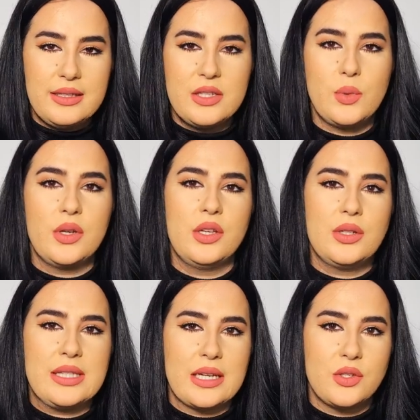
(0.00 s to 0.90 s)
this one
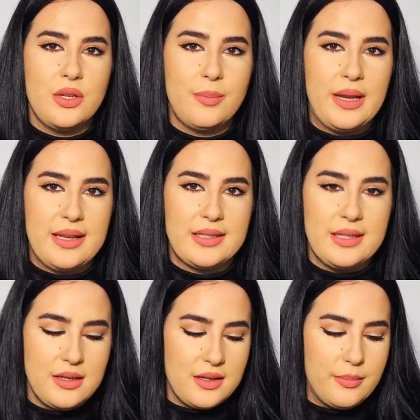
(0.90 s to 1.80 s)
here it's actually
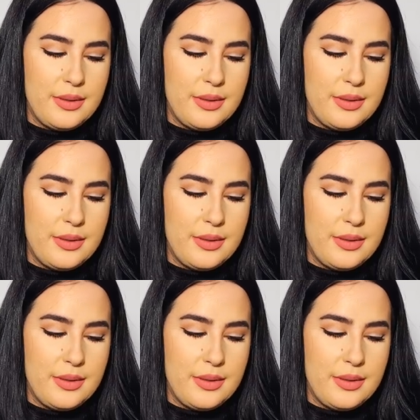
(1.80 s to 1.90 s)
plastic